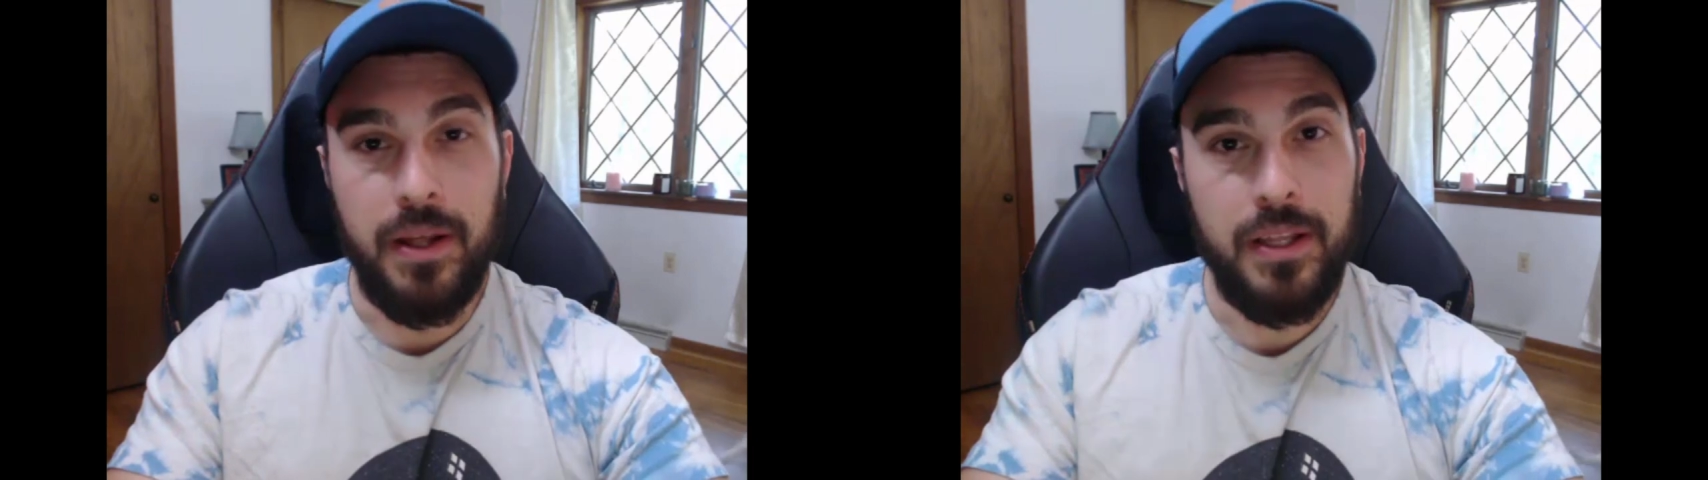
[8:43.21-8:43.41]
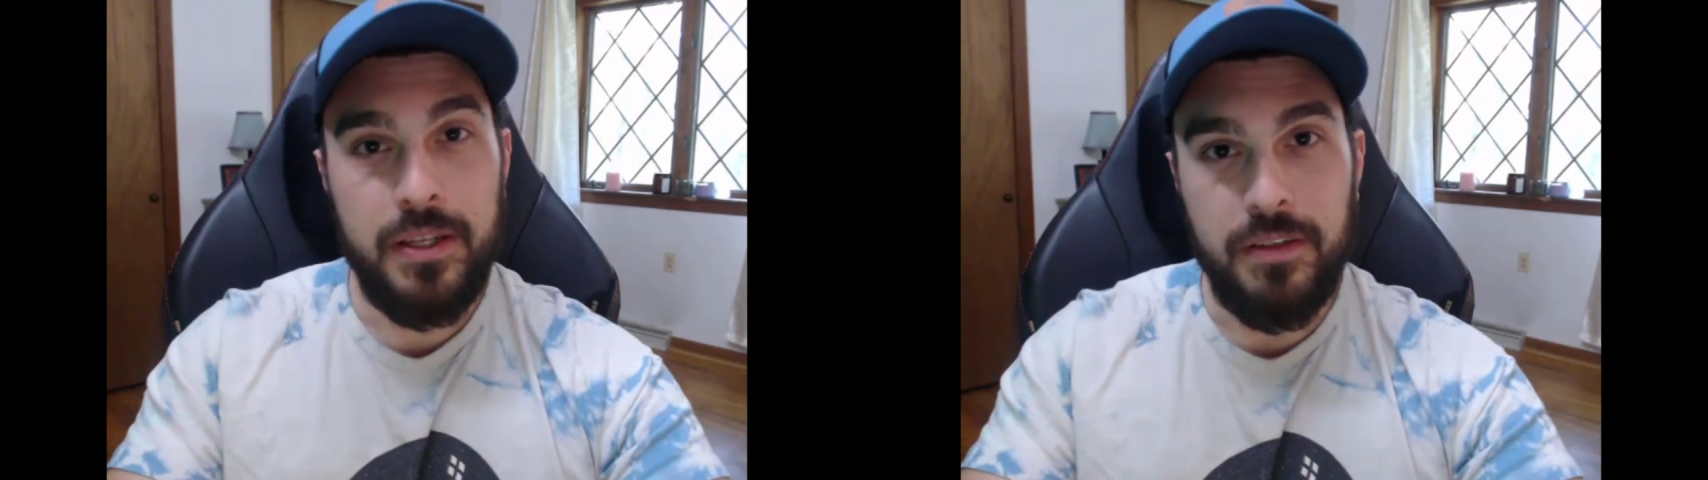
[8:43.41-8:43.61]

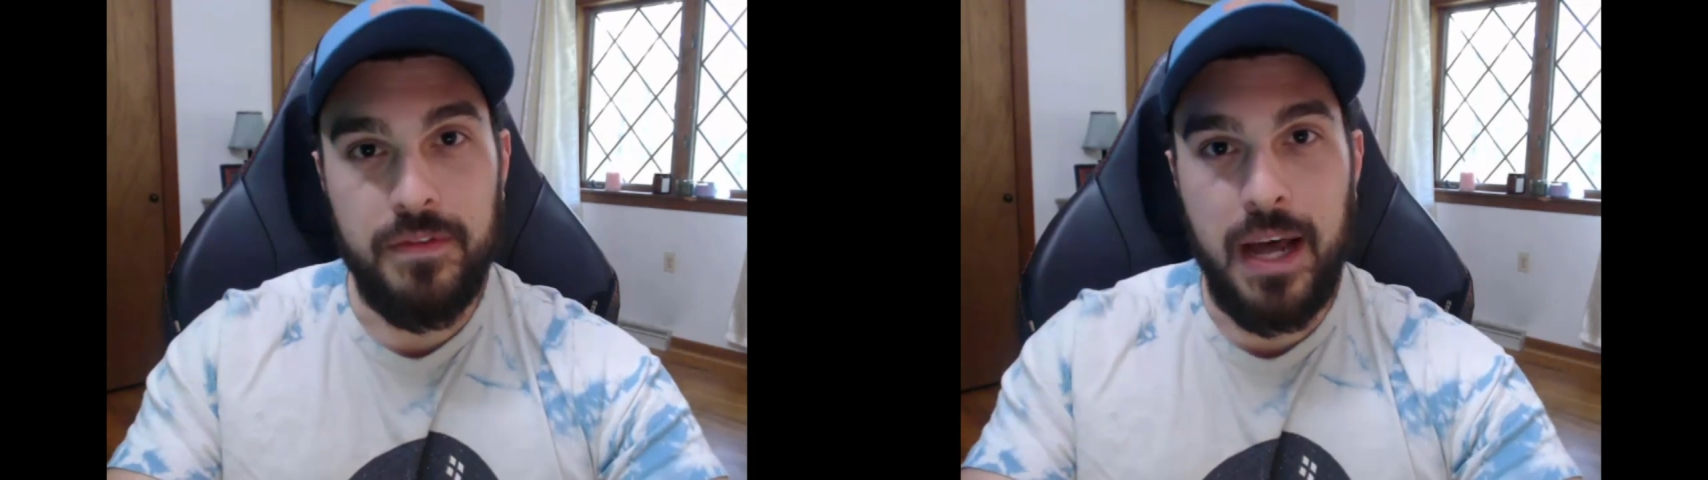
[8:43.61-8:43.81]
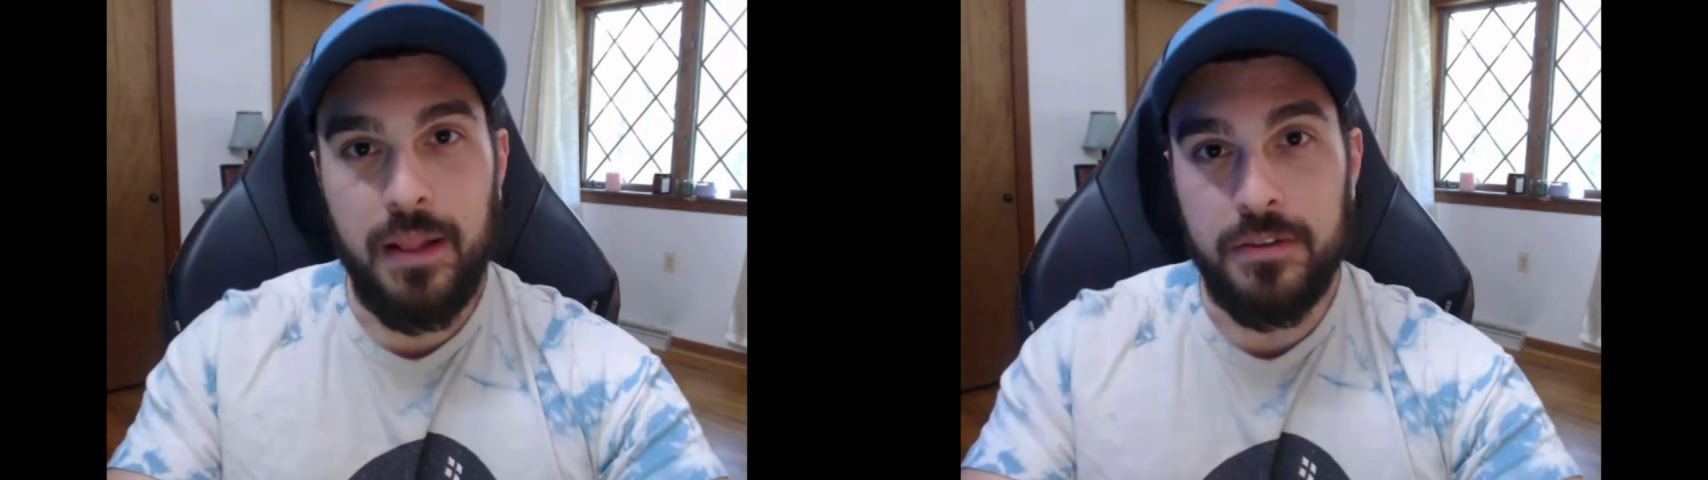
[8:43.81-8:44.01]
millions
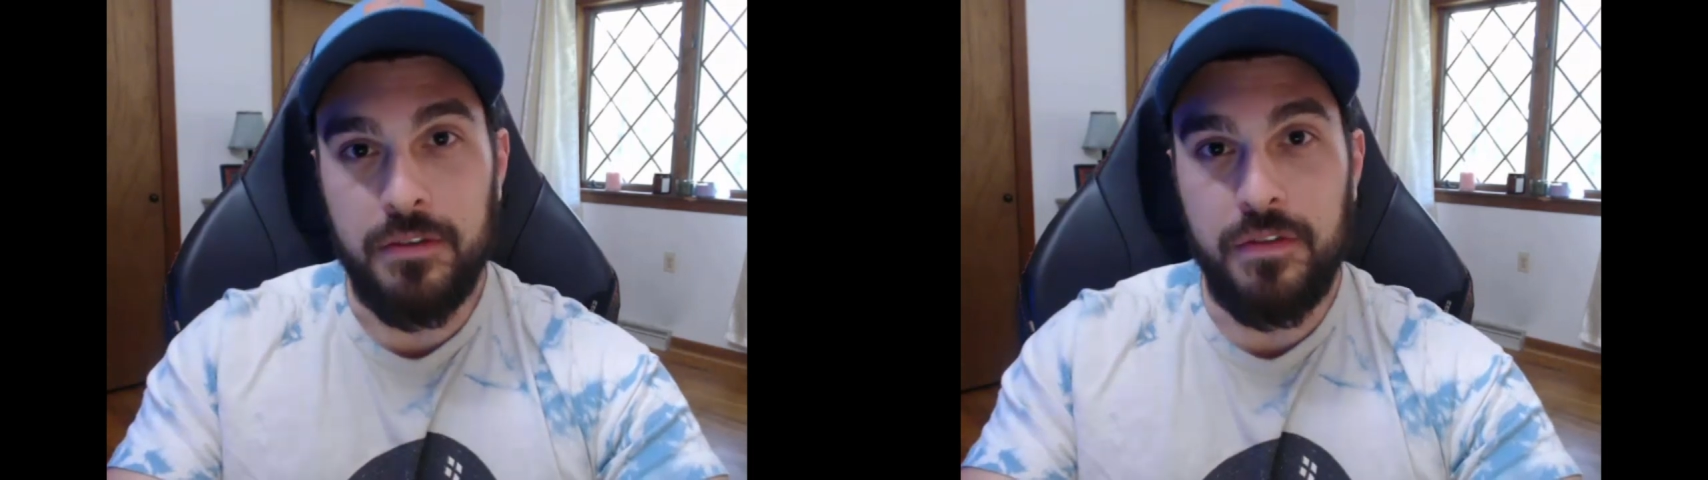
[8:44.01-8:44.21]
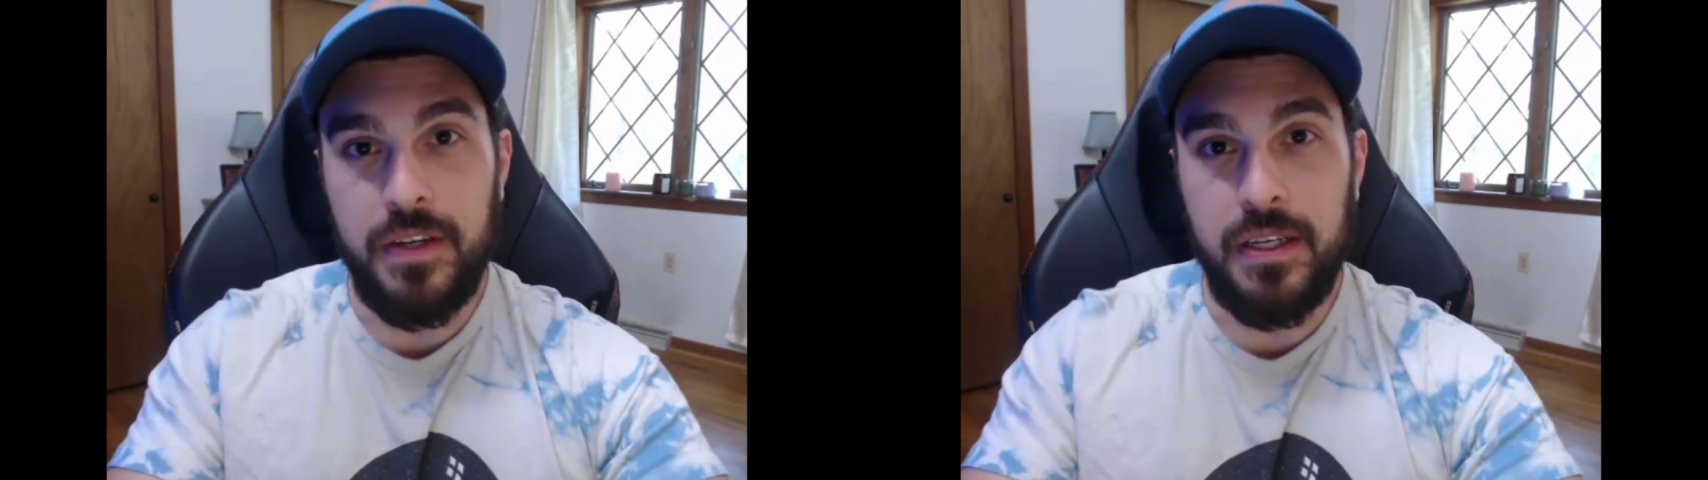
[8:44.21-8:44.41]
of
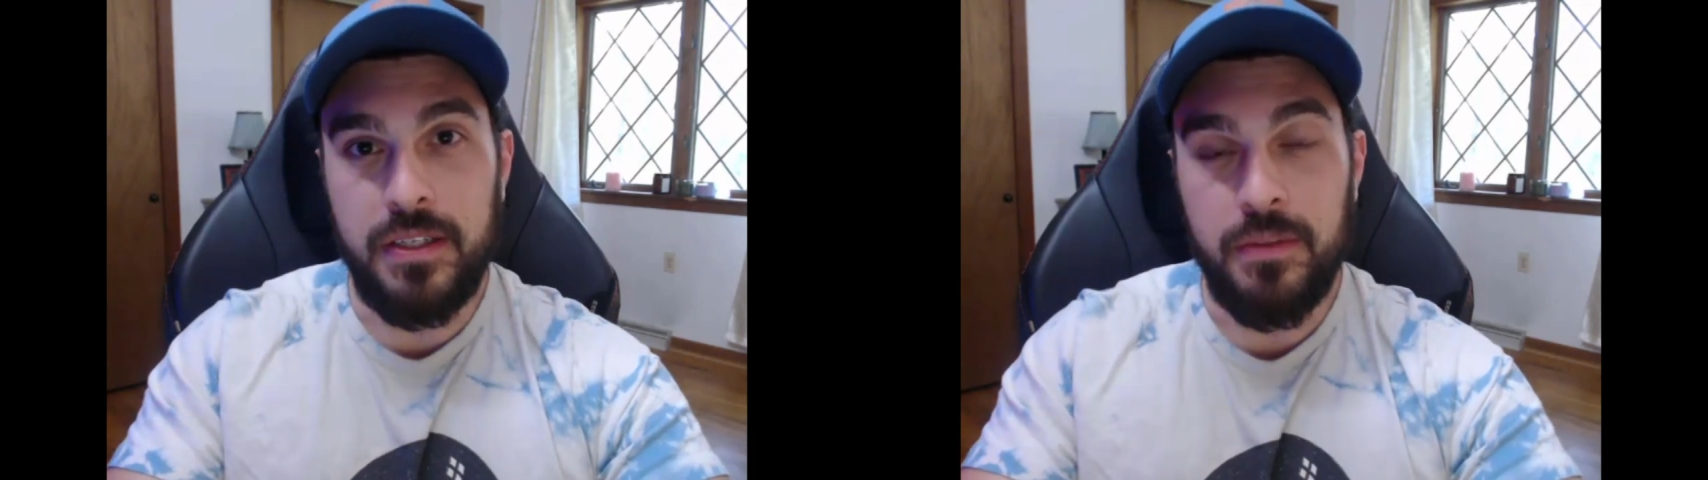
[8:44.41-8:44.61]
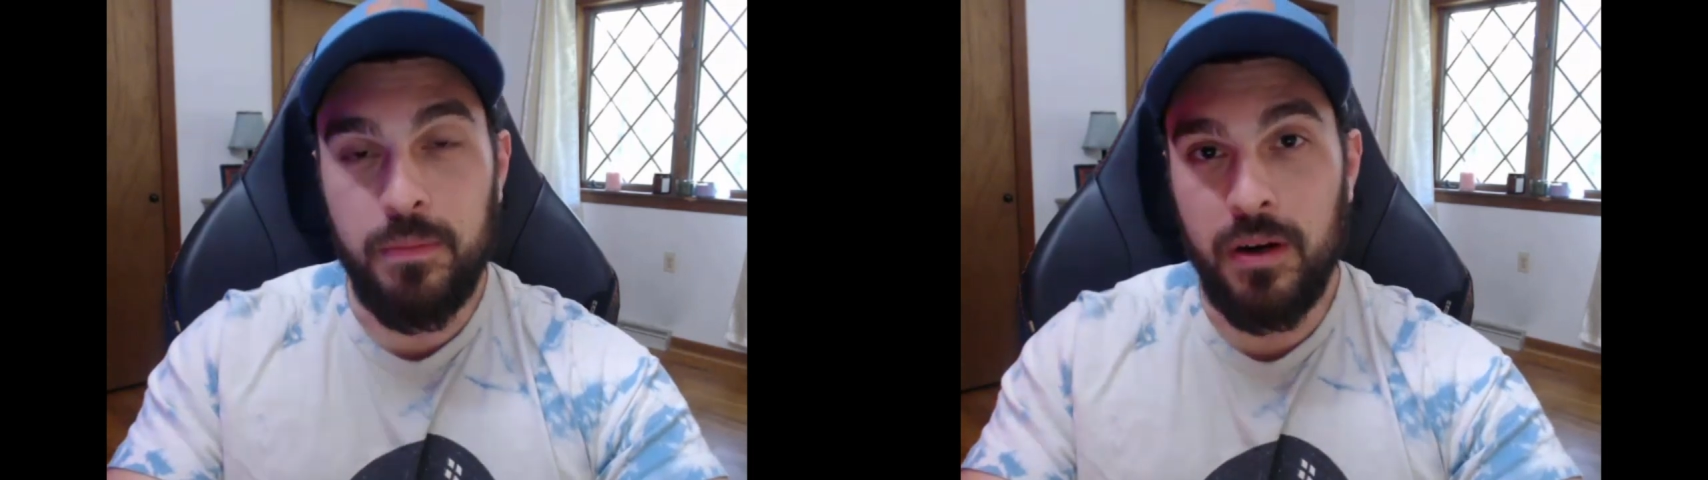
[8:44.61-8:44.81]
dollars of
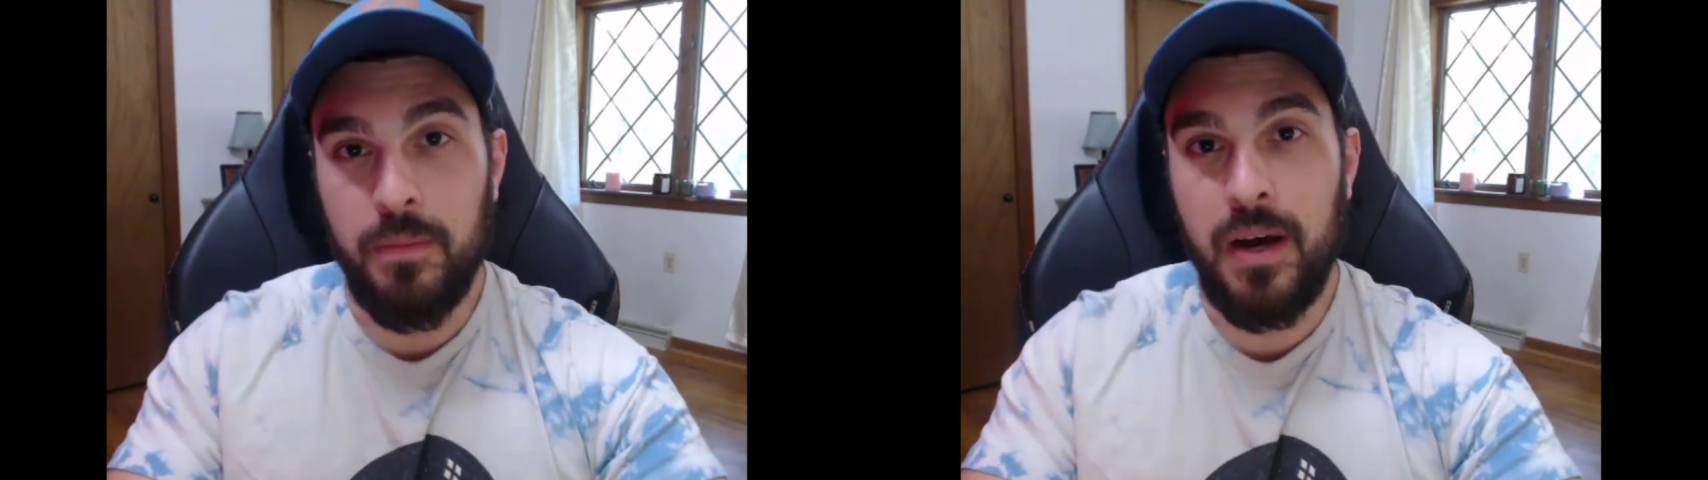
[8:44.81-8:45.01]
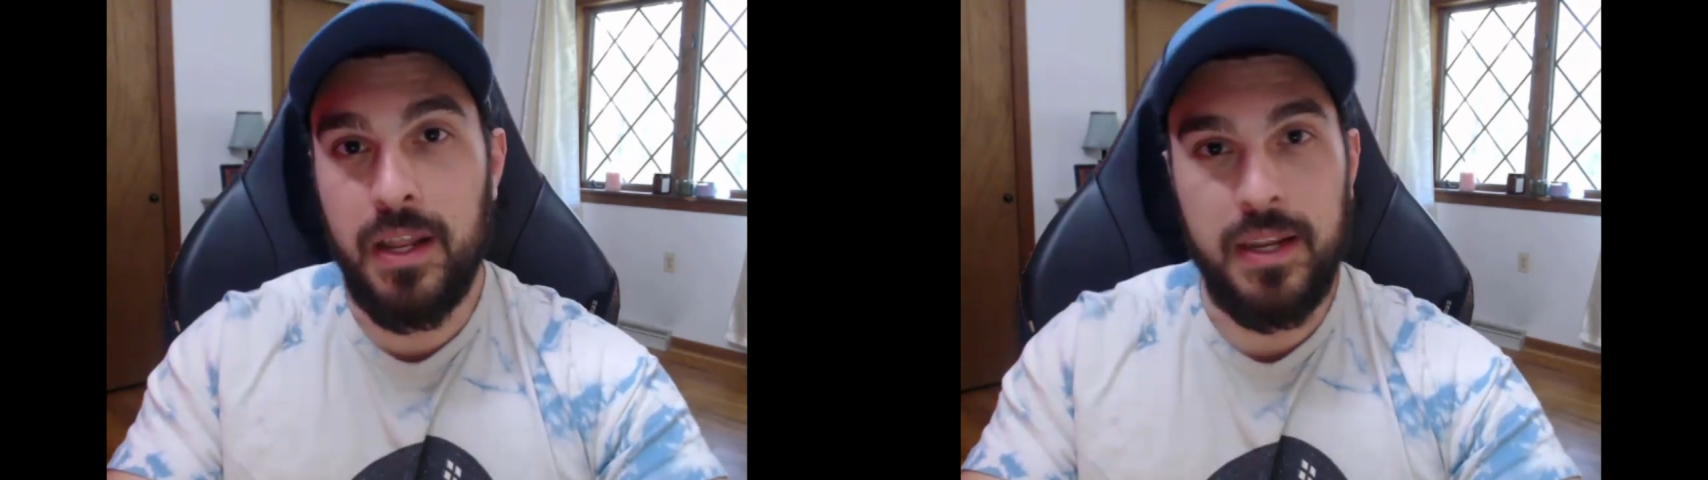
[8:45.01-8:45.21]
fees
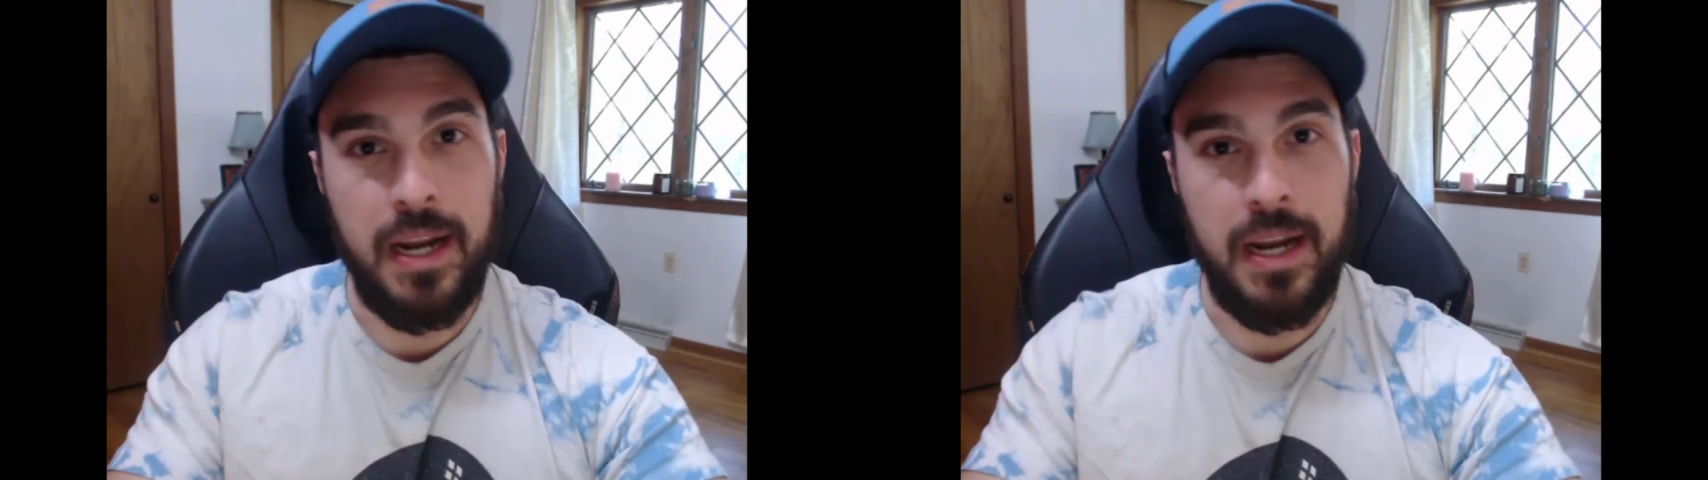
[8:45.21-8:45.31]
per month.